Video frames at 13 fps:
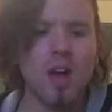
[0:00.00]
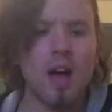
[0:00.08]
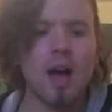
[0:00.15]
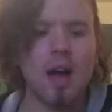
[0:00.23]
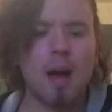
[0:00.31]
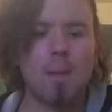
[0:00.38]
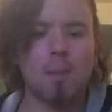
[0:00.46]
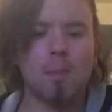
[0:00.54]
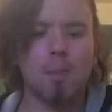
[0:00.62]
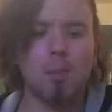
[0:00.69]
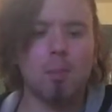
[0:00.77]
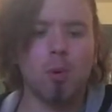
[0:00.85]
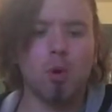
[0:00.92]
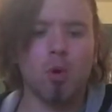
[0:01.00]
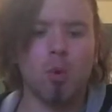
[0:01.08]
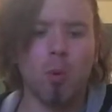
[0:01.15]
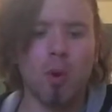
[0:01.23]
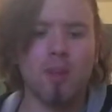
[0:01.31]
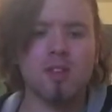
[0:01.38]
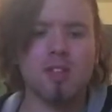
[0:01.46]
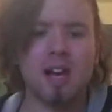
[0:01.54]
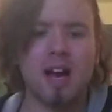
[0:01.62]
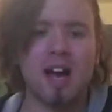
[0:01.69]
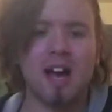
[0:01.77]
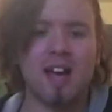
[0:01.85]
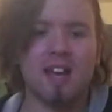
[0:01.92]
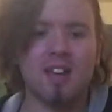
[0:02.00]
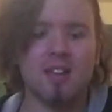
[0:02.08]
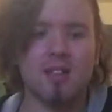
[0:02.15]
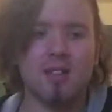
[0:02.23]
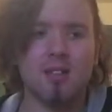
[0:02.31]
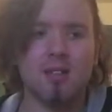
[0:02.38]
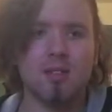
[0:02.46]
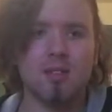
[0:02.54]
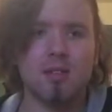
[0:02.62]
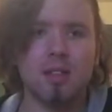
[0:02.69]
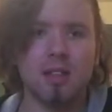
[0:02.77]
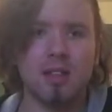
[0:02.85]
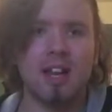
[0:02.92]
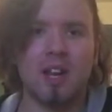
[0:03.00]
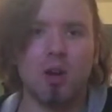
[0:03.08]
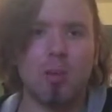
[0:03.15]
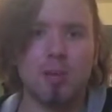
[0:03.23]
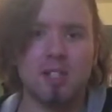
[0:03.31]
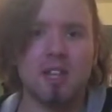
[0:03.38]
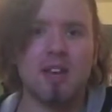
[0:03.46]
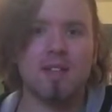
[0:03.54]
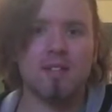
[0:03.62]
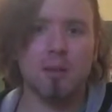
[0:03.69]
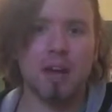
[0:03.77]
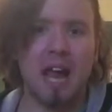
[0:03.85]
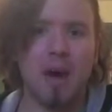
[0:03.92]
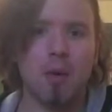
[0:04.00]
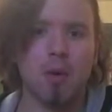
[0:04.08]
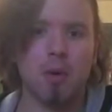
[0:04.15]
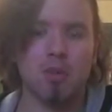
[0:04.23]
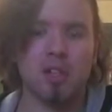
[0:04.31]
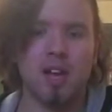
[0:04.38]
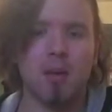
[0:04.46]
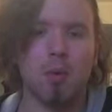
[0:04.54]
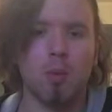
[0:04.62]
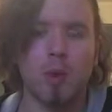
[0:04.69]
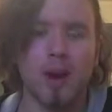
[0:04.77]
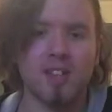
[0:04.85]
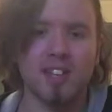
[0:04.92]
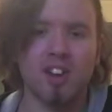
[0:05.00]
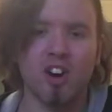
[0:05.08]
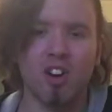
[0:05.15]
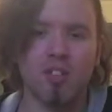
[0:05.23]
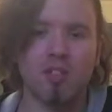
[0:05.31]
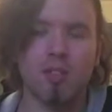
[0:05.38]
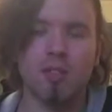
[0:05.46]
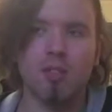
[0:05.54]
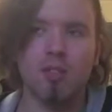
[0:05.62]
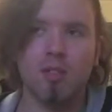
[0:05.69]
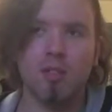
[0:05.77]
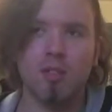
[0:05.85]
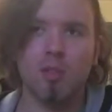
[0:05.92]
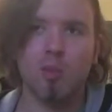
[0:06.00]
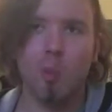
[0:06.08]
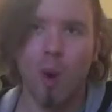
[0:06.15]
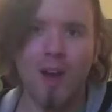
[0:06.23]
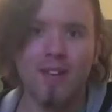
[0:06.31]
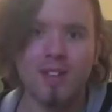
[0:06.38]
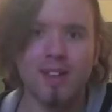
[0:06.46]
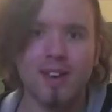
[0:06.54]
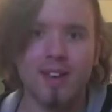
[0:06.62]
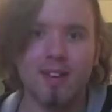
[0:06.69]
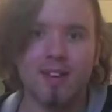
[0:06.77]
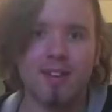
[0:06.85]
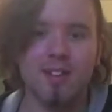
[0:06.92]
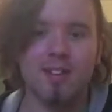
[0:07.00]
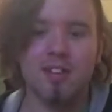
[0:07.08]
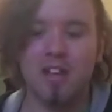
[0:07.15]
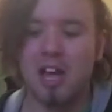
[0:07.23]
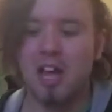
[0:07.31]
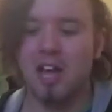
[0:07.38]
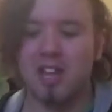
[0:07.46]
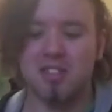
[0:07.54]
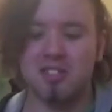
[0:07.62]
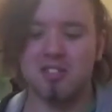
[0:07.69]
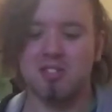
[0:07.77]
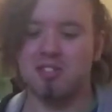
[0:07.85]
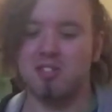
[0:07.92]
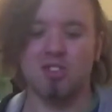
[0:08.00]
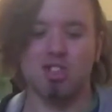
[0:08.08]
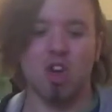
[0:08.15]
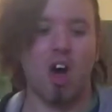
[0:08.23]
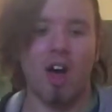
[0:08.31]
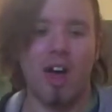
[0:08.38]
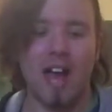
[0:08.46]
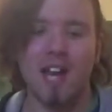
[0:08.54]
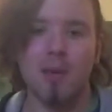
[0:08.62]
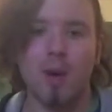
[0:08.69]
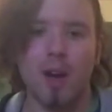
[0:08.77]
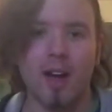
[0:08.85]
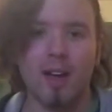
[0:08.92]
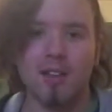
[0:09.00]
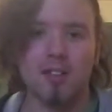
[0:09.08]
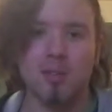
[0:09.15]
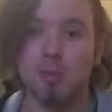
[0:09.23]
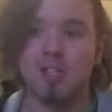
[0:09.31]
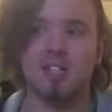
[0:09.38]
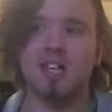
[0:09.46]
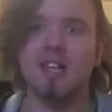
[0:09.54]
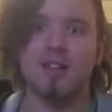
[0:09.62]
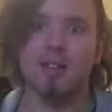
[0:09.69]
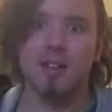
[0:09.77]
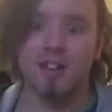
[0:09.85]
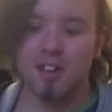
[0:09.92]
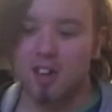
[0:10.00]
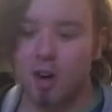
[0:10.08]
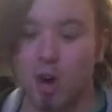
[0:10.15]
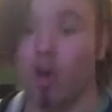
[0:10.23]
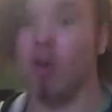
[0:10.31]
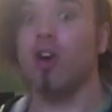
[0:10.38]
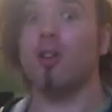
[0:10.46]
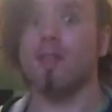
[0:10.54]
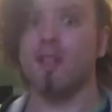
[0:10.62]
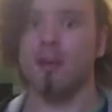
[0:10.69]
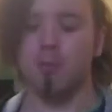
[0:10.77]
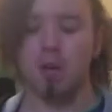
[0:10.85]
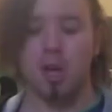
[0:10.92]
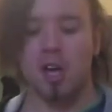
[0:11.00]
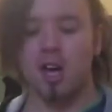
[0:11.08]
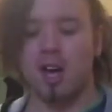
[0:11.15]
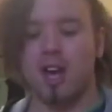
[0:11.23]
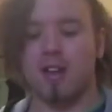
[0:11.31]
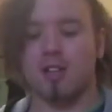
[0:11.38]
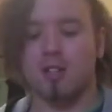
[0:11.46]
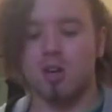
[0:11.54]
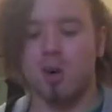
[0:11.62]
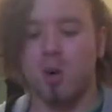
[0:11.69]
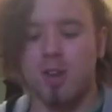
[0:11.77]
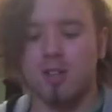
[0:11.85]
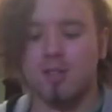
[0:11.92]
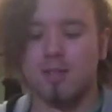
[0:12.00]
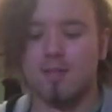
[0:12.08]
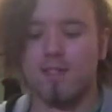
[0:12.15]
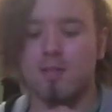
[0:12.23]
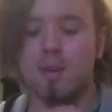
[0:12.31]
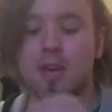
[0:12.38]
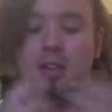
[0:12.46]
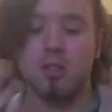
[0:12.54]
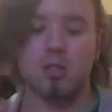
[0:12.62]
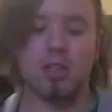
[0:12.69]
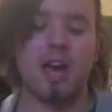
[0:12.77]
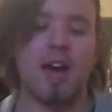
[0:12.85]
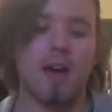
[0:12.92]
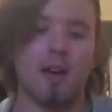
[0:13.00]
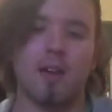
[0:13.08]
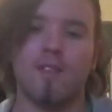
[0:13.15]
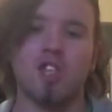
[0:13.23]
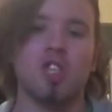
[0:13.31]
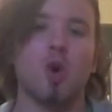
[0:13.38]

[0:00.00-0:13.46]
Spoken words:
But once I let it go on my skin for about an hour, I was like, where's it gone? Where is it? It's not anywhere to be seen or heard from. So it's, for me, it's, yeah, if it's